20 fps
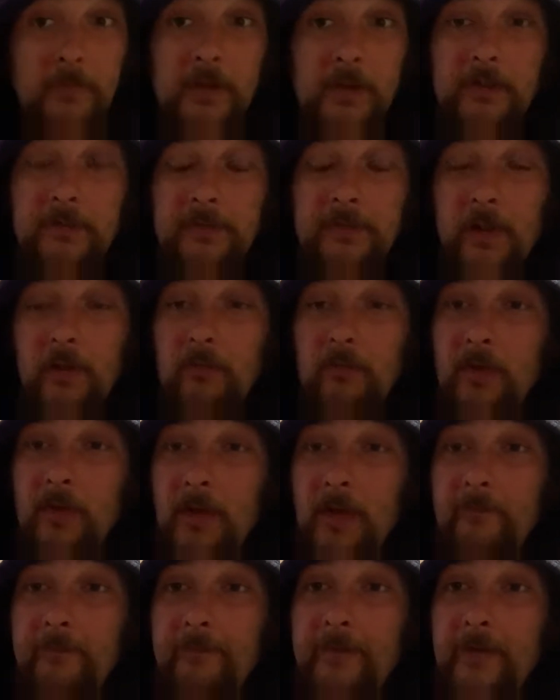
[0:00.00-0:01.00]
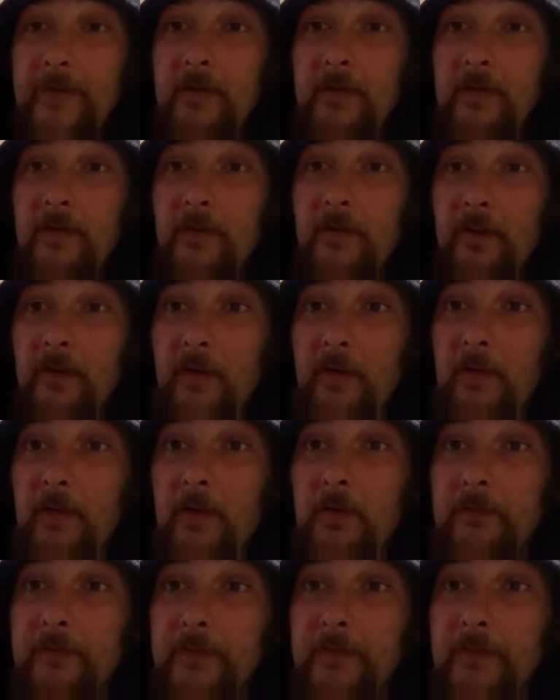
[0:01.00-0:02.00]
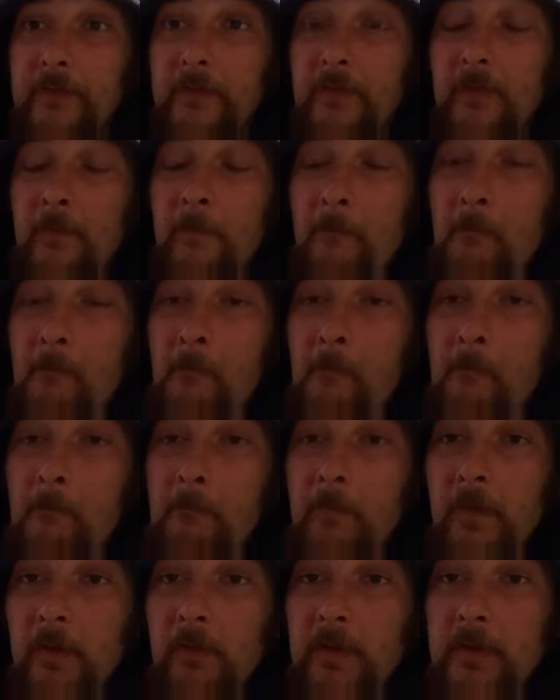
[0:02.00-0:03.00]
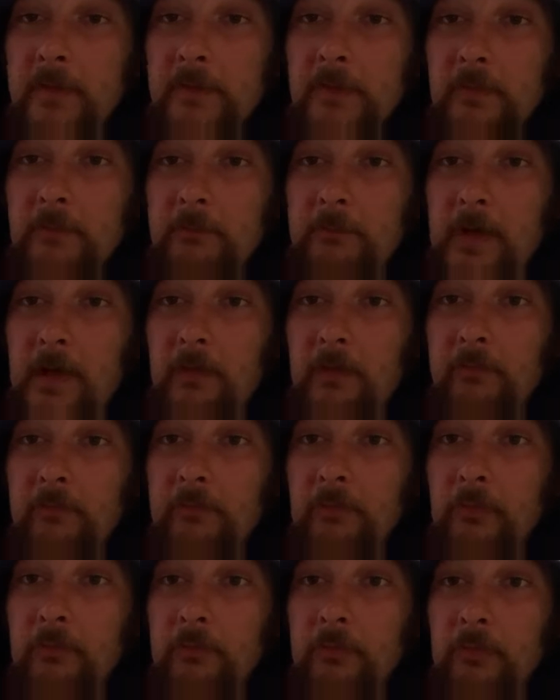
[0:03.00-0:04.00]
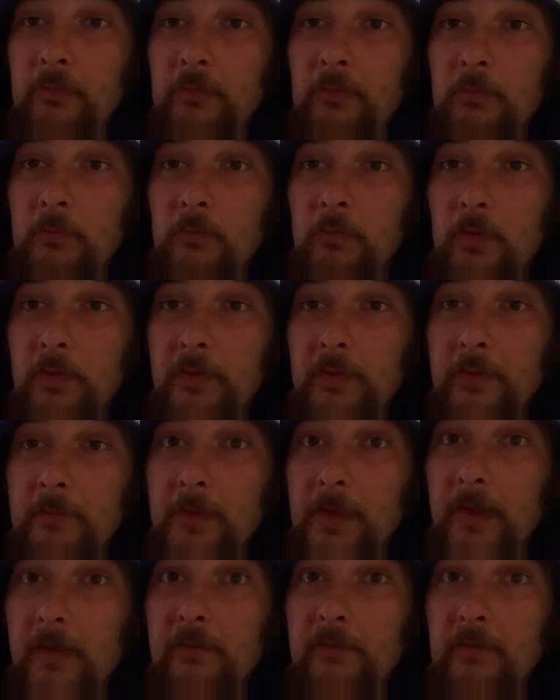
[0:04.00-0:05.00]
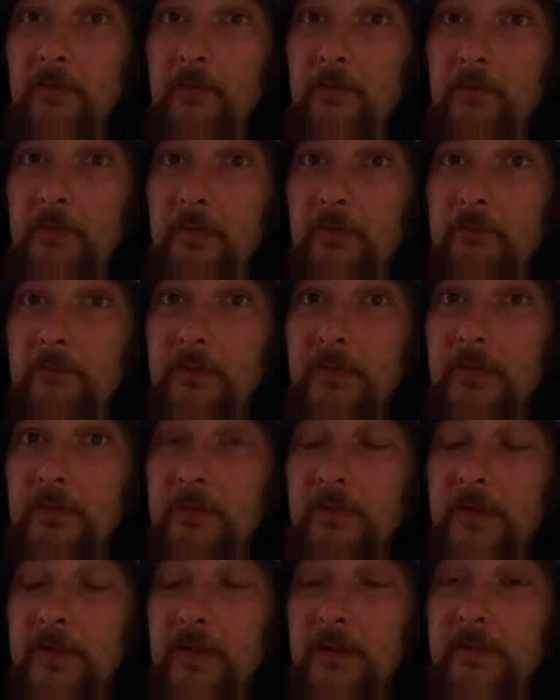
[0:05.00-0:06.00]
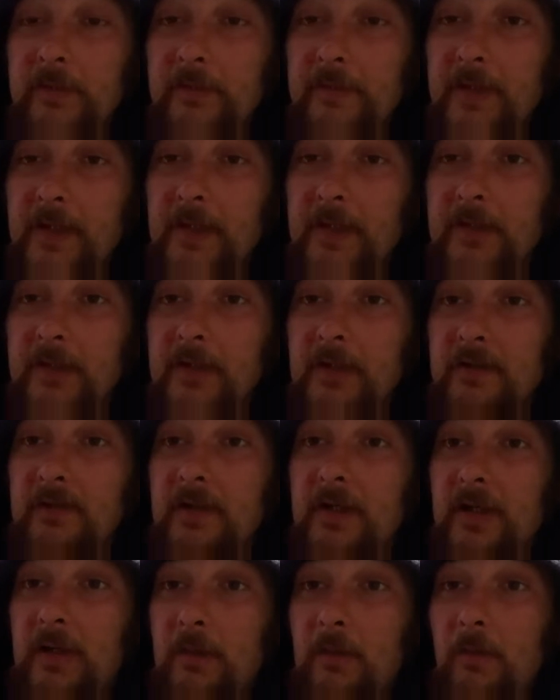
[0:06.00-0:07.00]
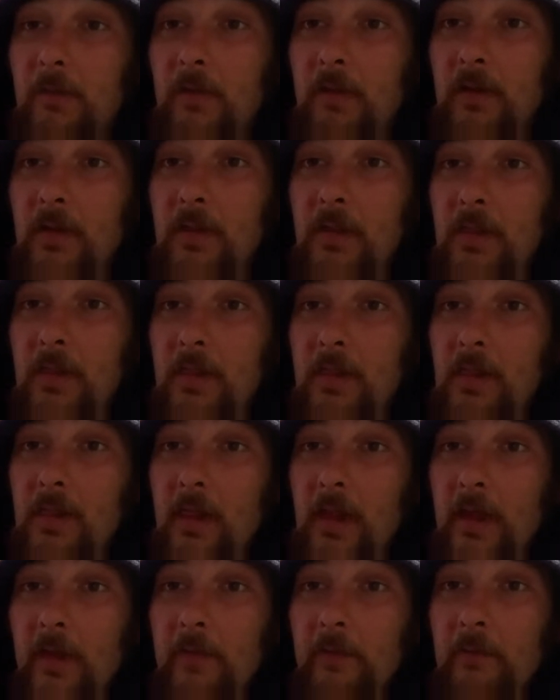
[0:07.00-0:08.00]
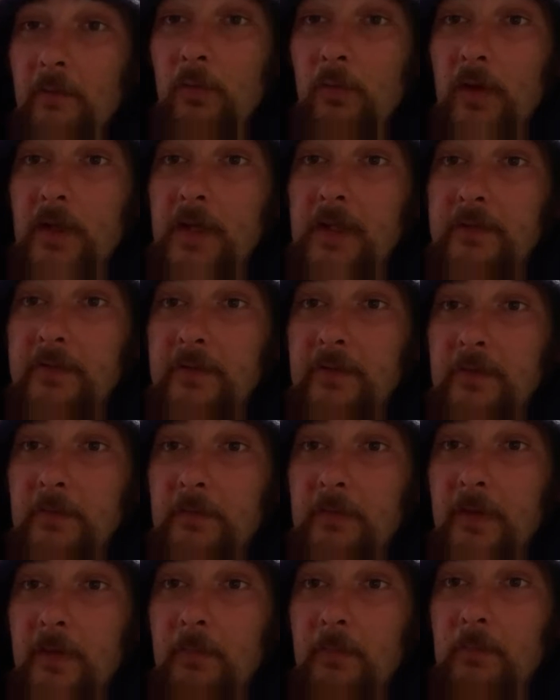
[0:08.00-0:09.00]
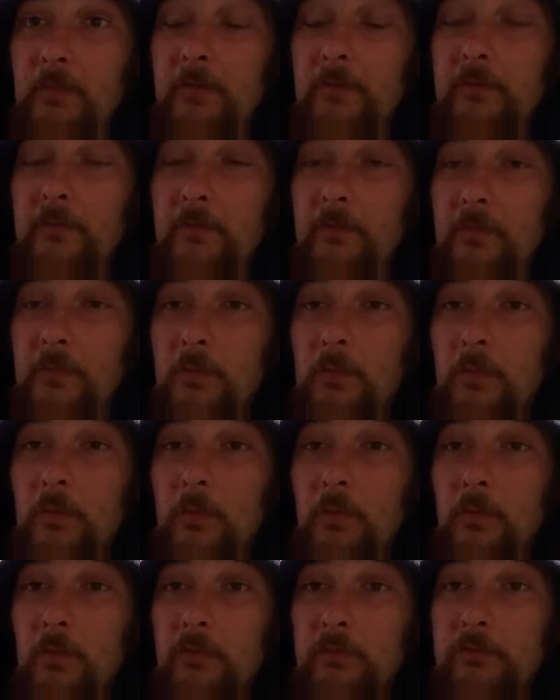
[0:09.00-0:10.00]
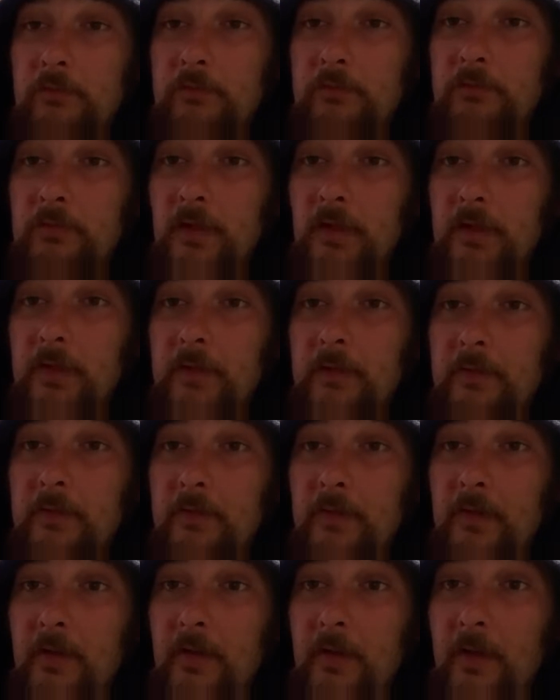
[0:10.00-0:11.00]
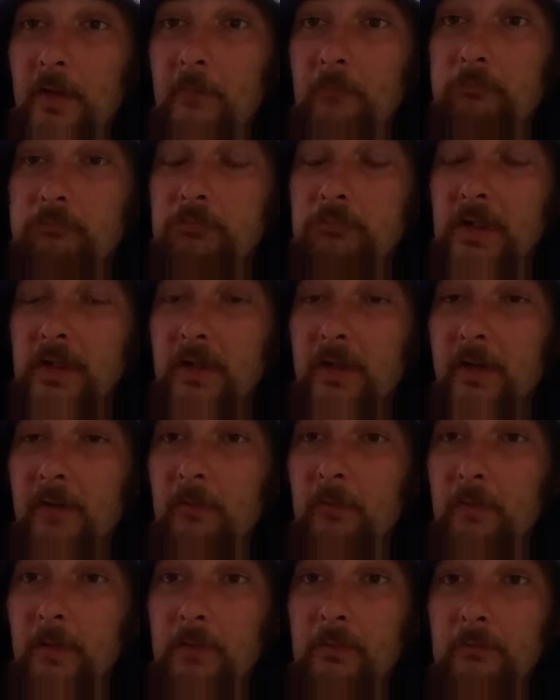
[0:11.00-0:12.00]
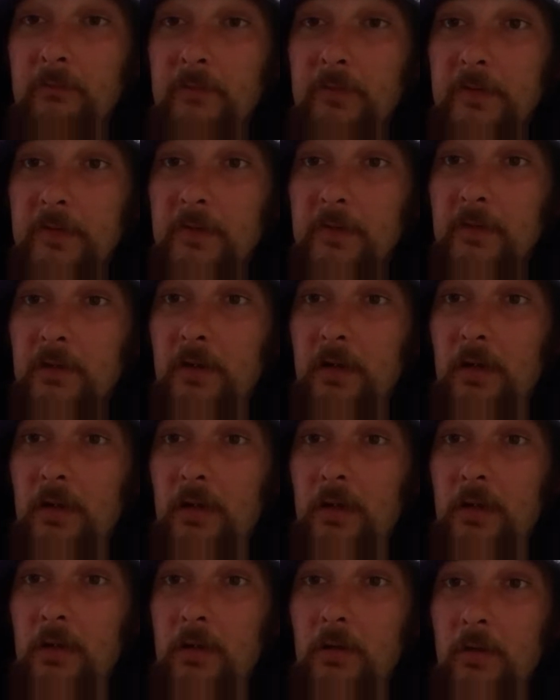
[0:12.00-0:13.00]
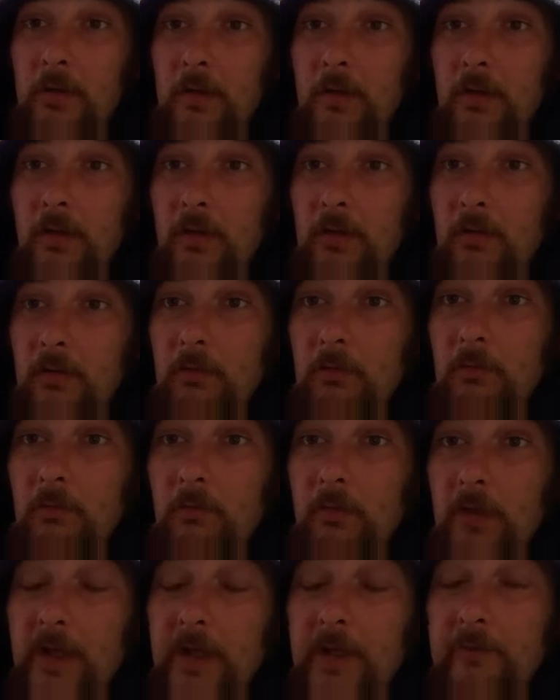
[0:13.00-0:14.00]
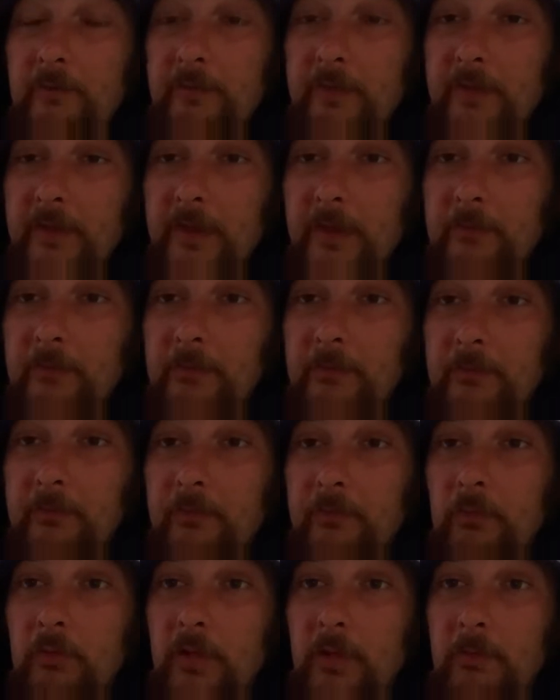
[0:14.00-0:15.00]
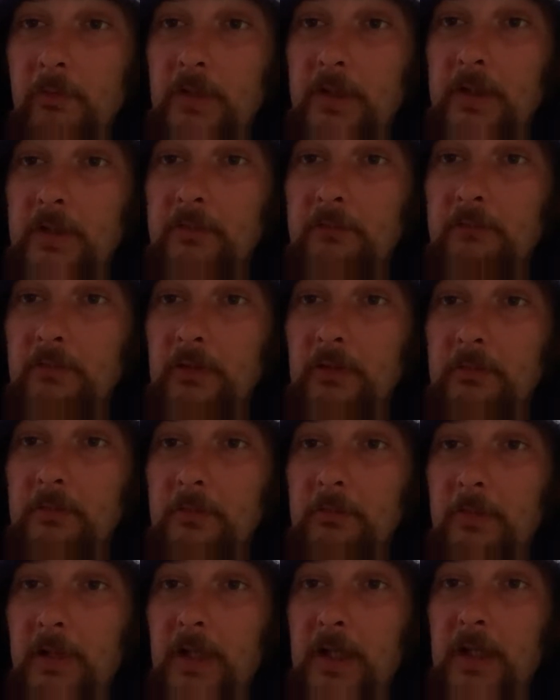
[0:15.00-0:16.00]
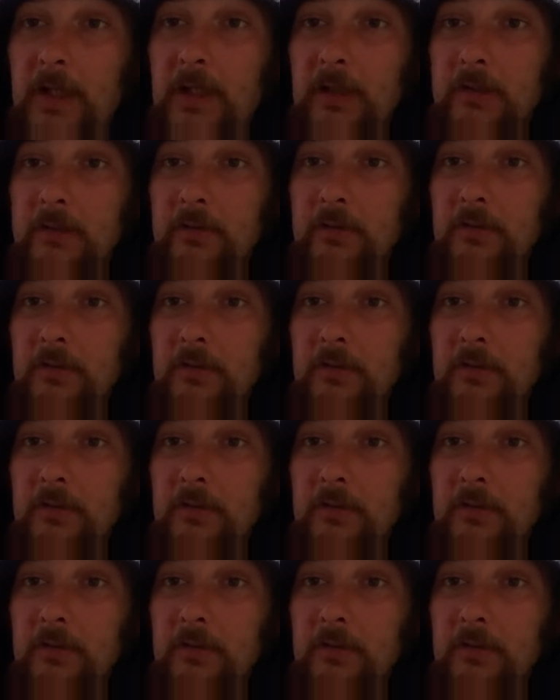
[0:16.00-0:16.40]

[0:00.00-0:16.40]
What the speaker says: kicked out the same day as I started. I'll end up mouthing off at one of the managers or something. I'll end up getting kicked out, and hitting someone, or chucking bricks or something at a car, or anything can happen. The thoughts in my head drive me mad,